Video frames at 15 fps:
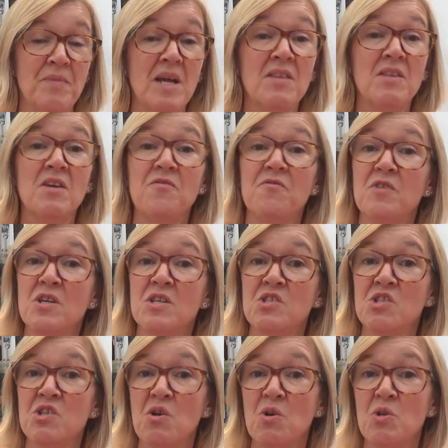and their
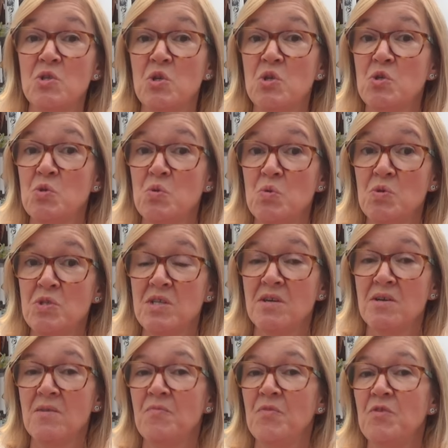first child, a
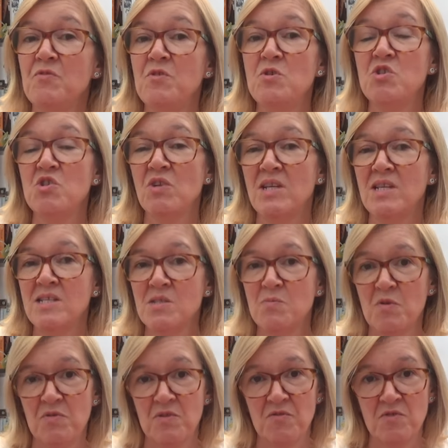daughter, the future
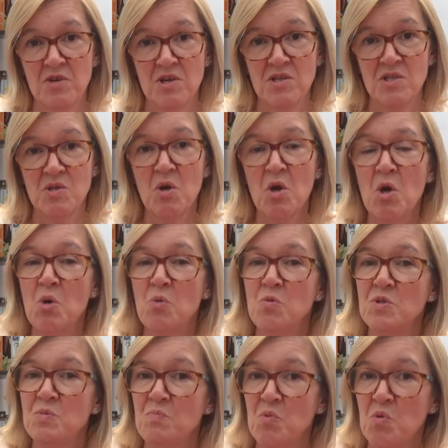Elizabeth I,
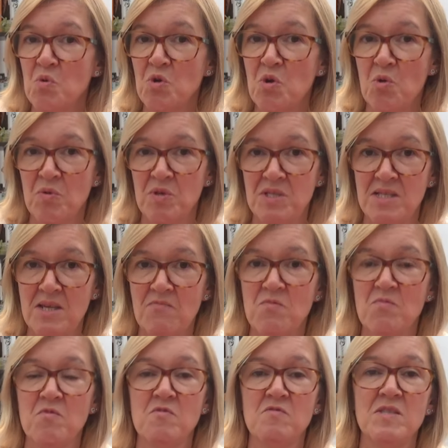was born on the
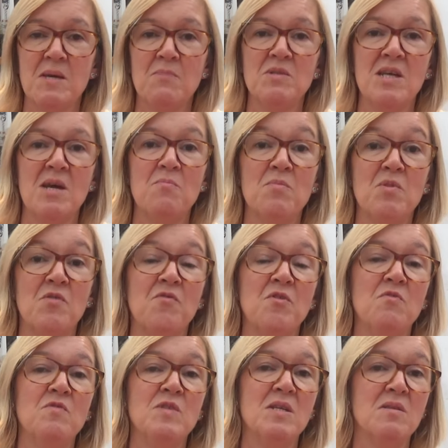7th of September
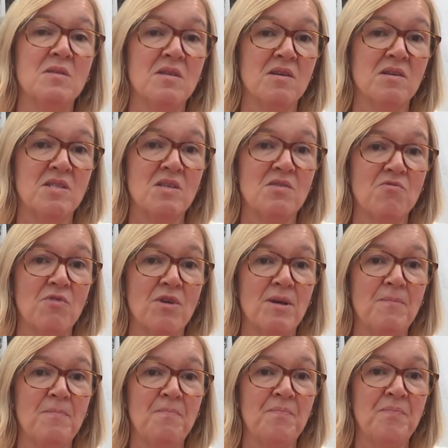
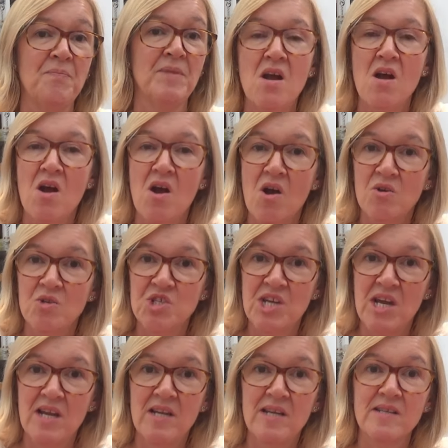1533. I'll
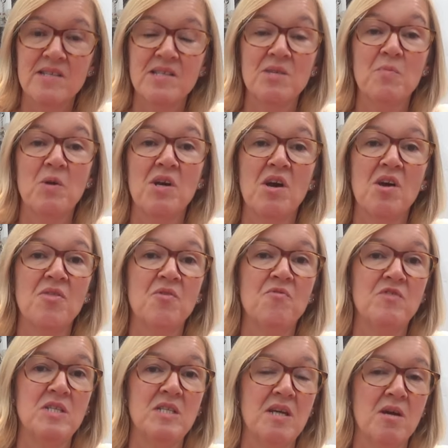share links to my other
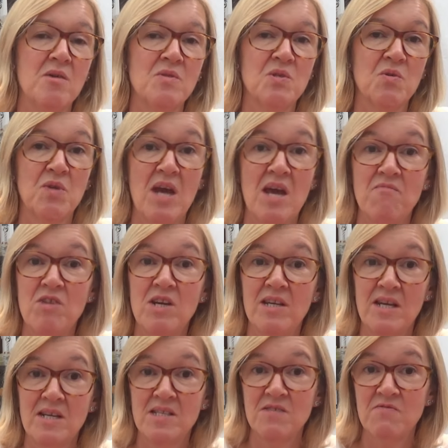videos on Henry and
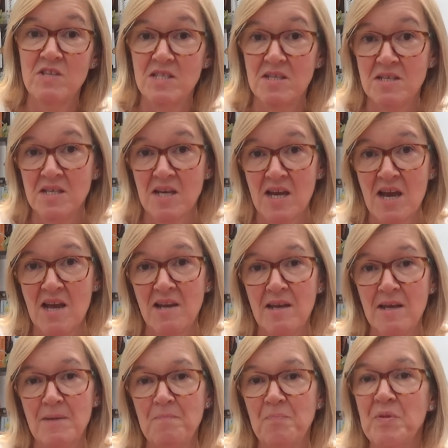Anne's visit to
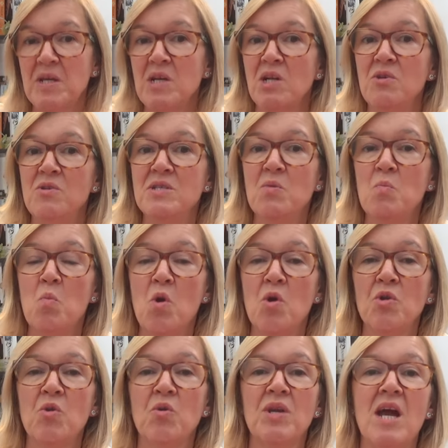Calais, including
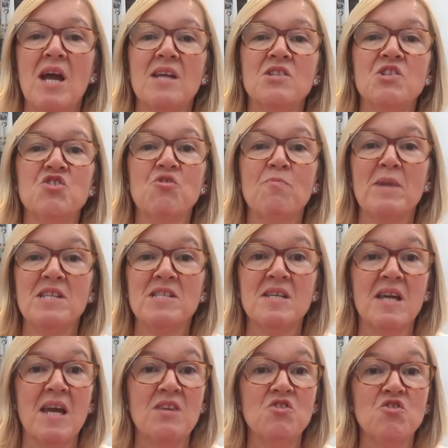one on Anne's
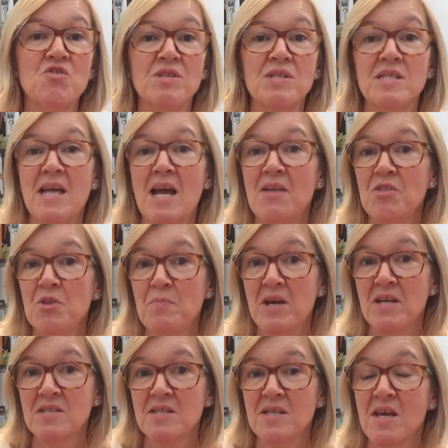dramatic entrance at the
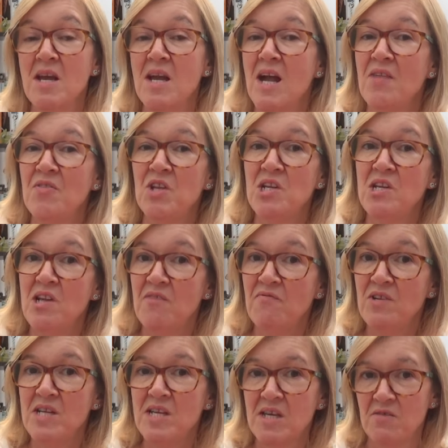Masque and the
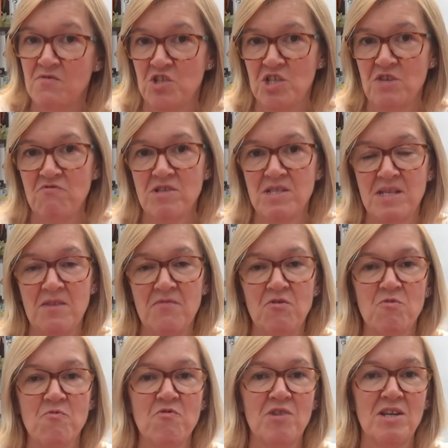lovely gift she received
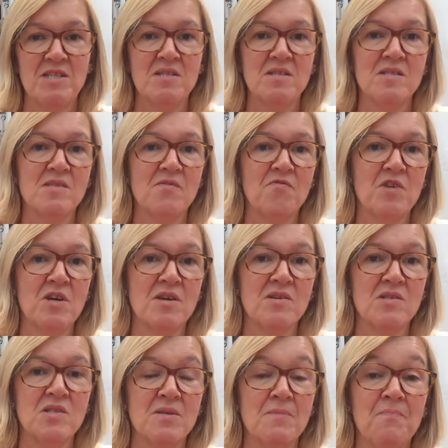from Francis
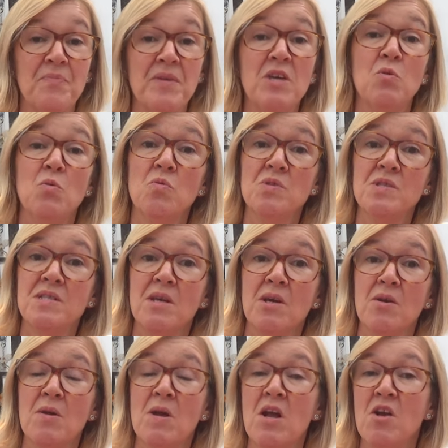I, and
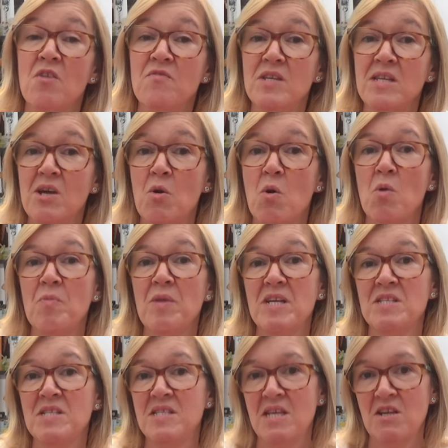also a video on their
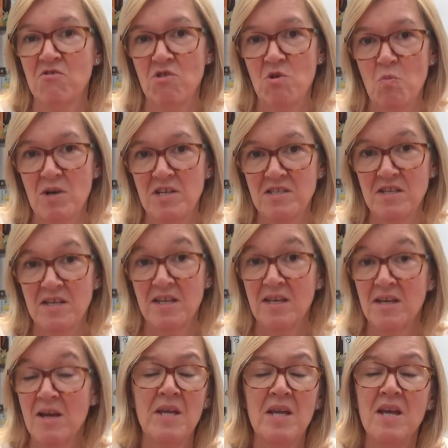secret
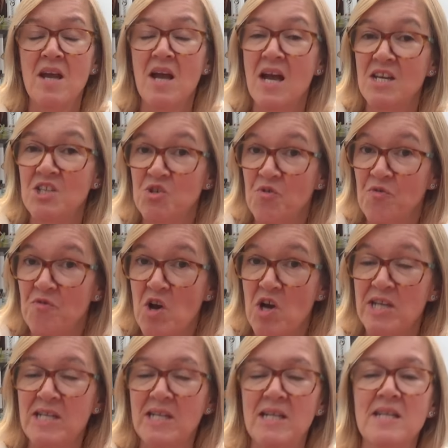wedding. And you'll
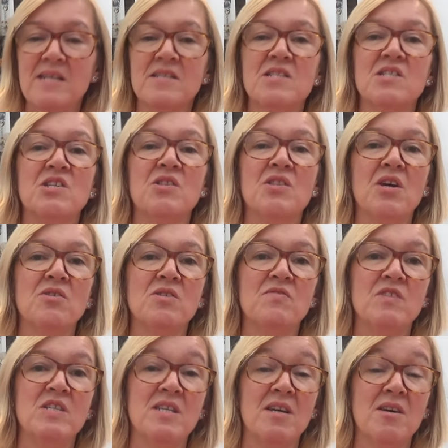find links to those
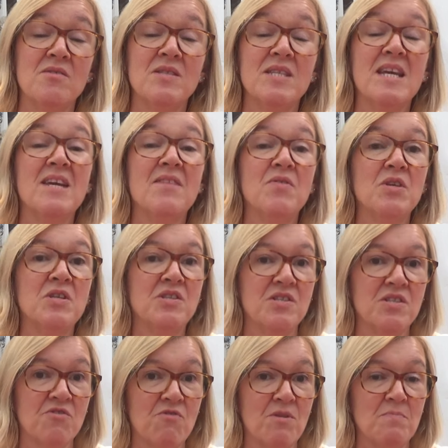videos in the
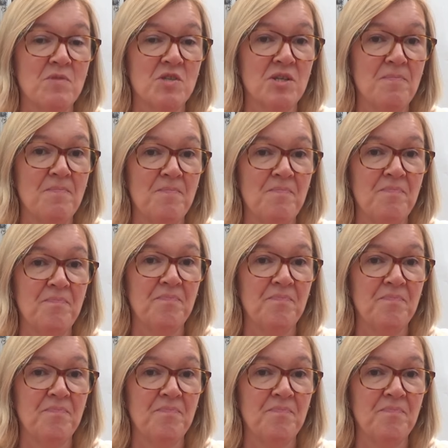description.